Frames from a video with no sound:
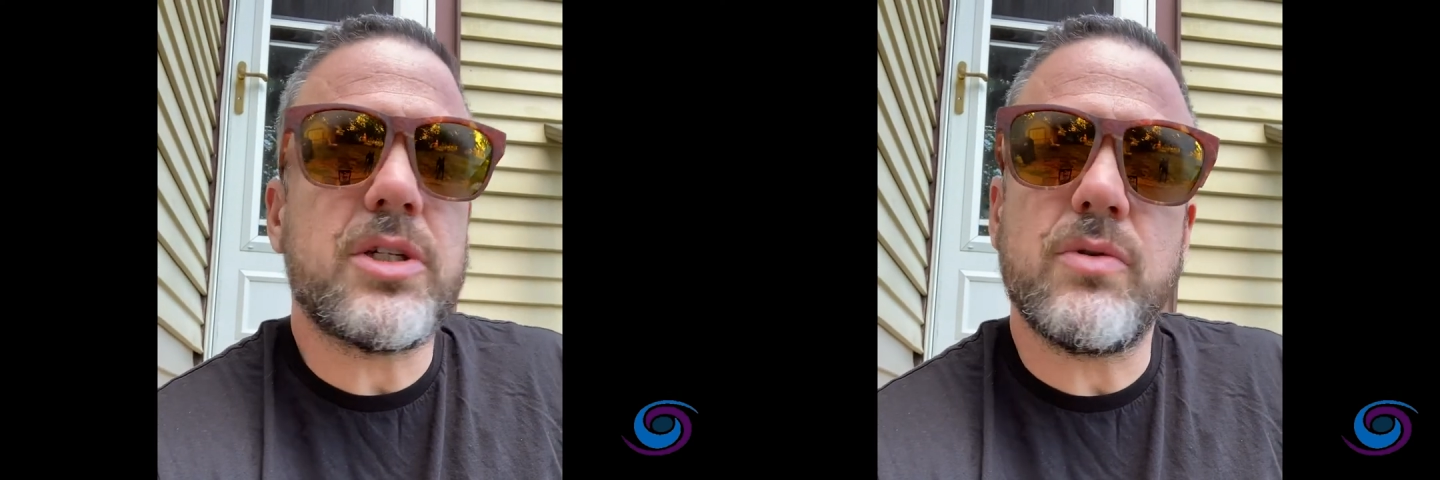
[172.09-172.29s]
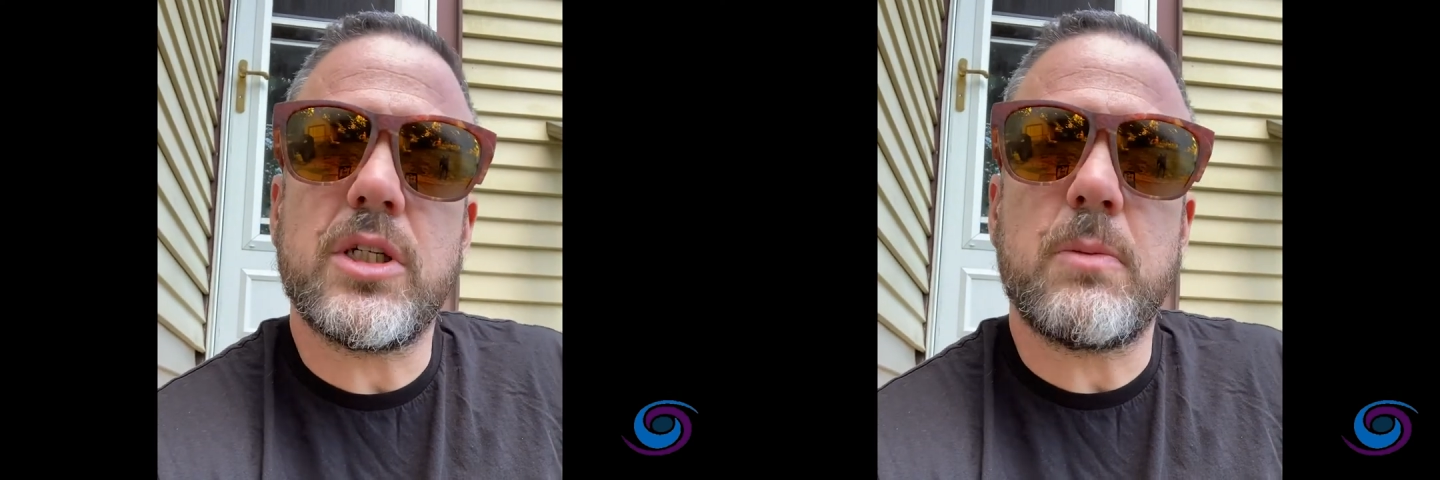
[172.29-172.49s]

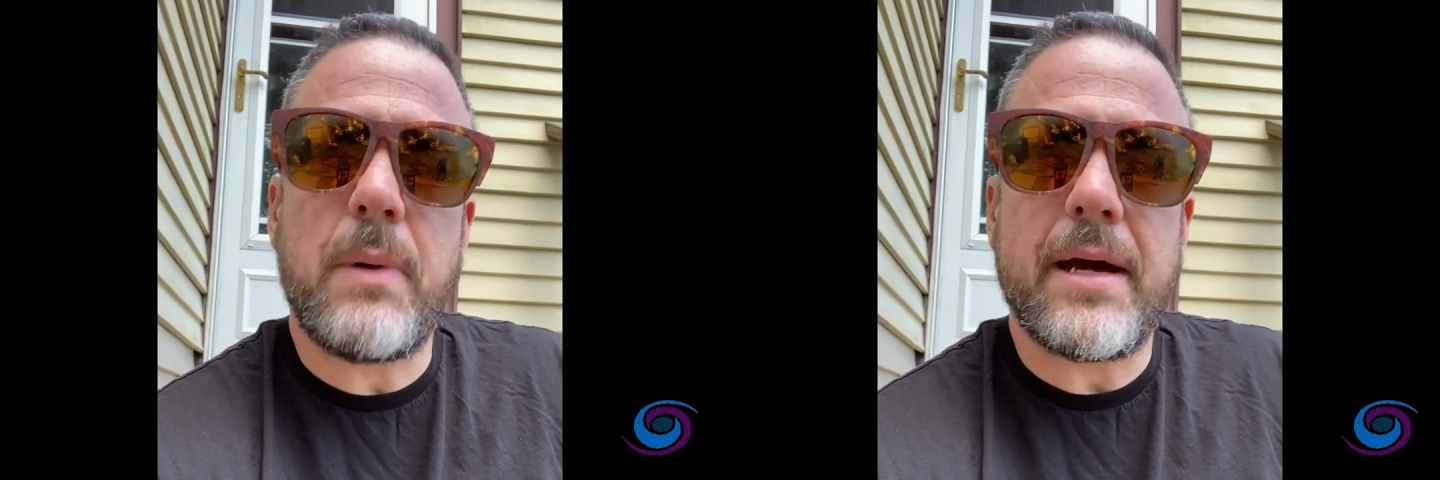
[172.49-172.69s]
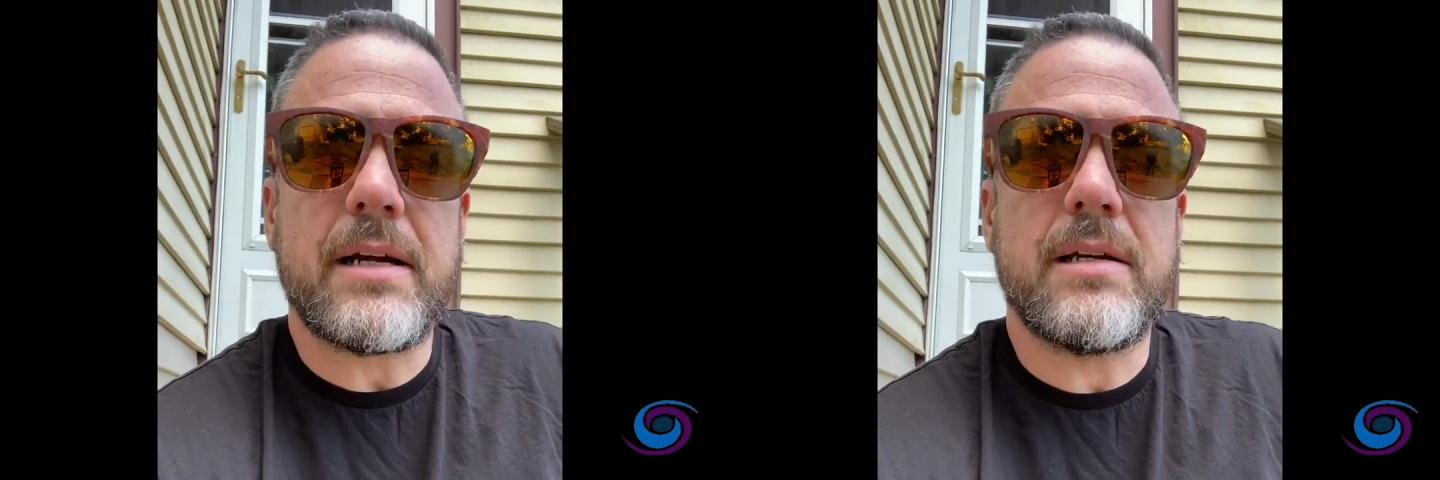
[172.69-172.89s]
just
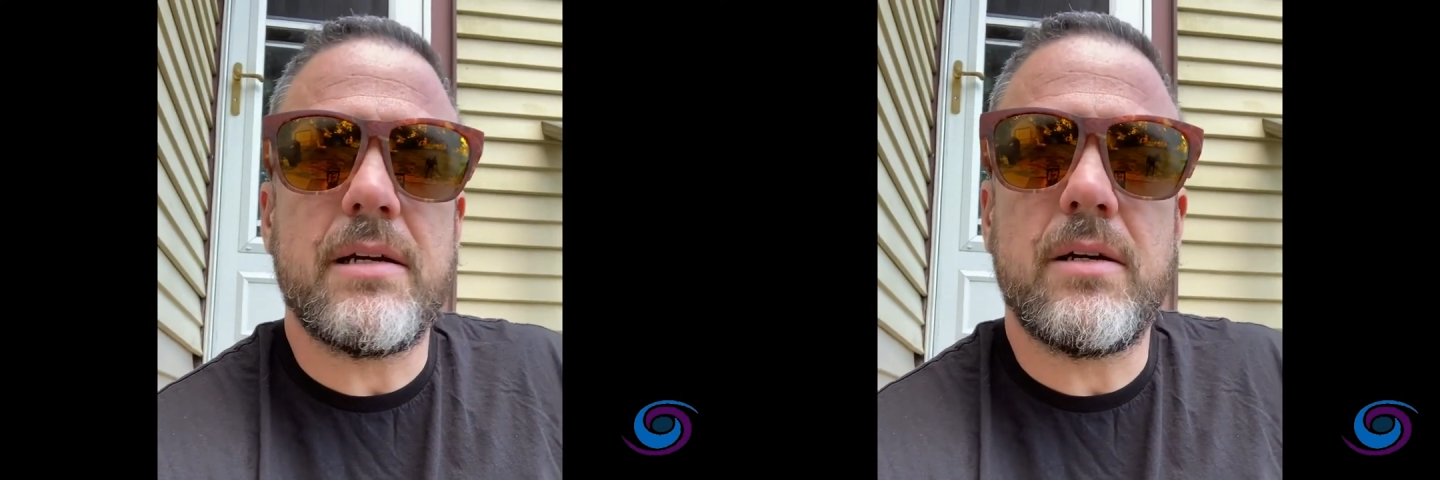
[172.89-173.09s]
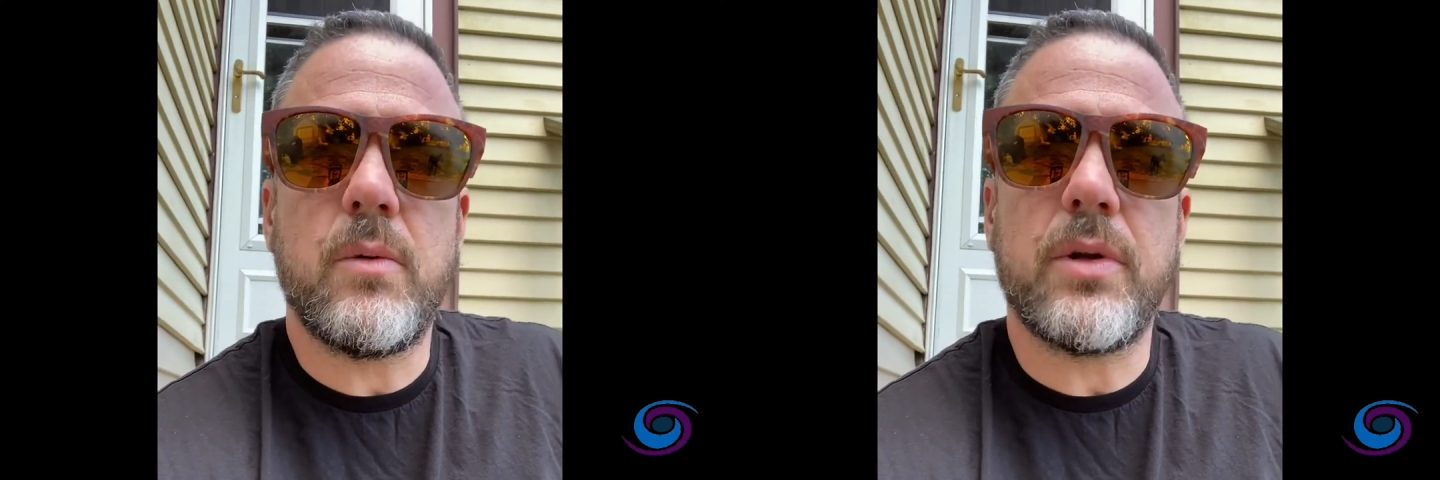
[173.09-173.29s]
respect
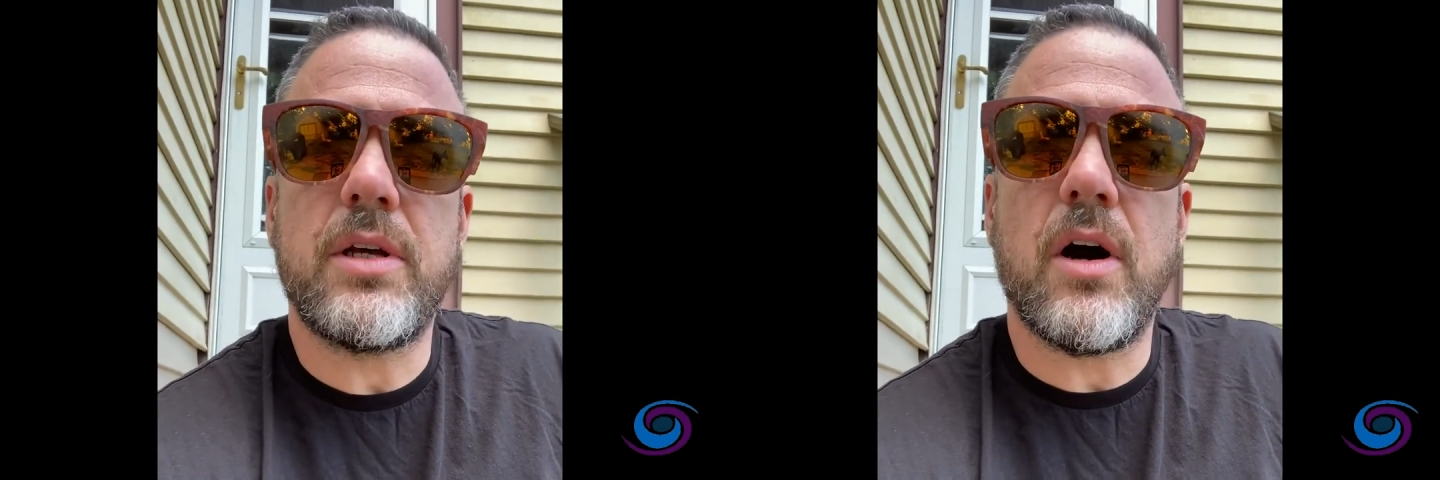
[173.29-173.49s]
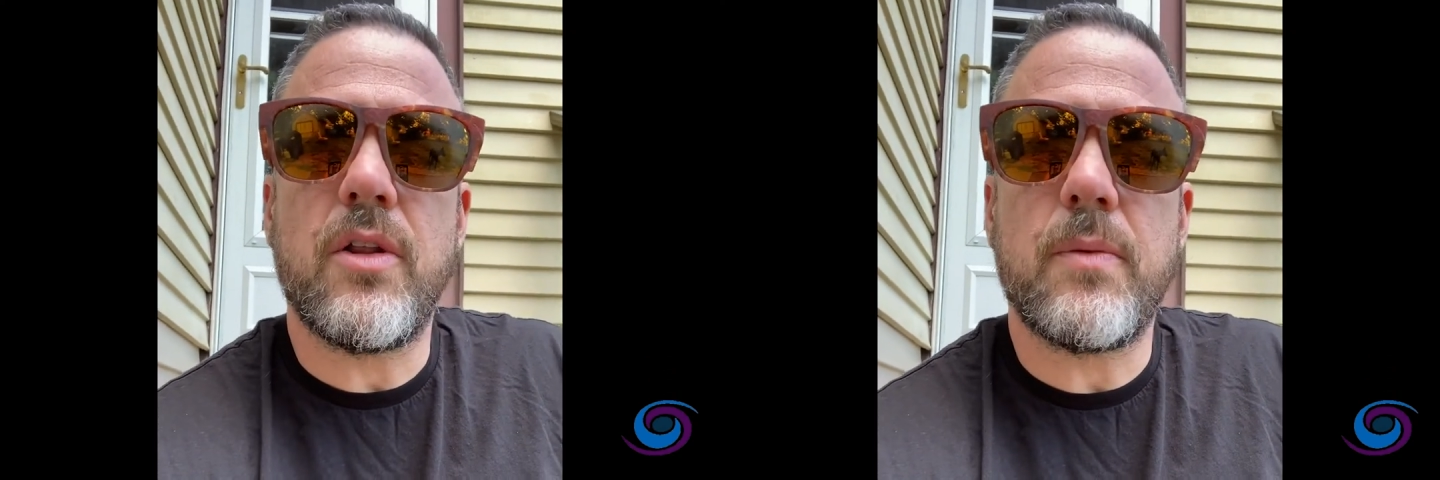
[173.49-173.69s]
what
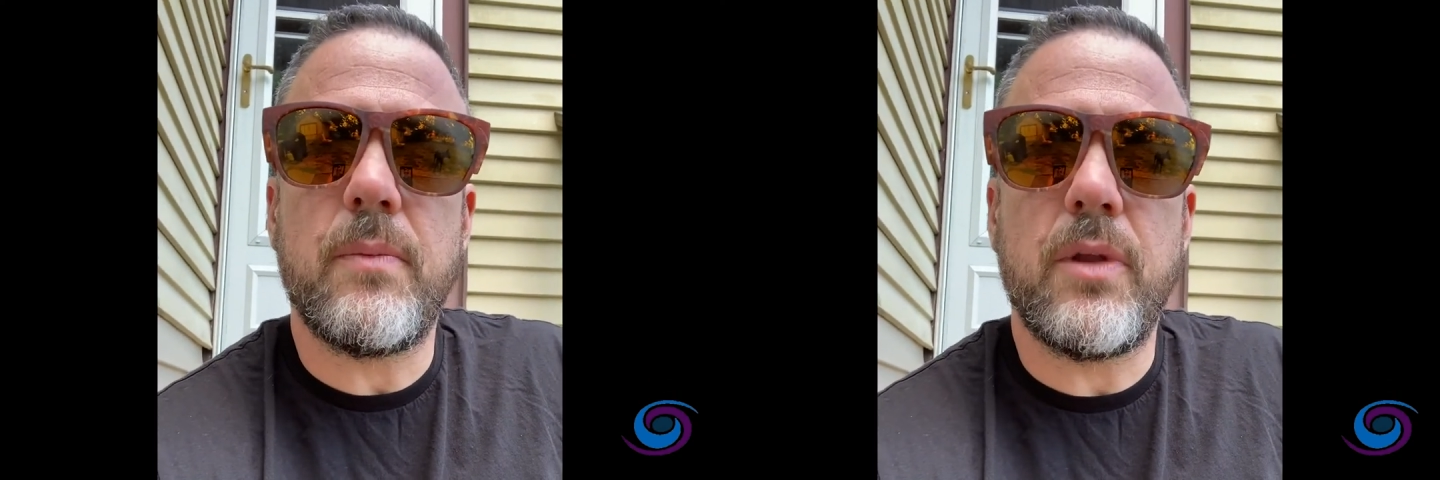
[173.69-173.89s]
the other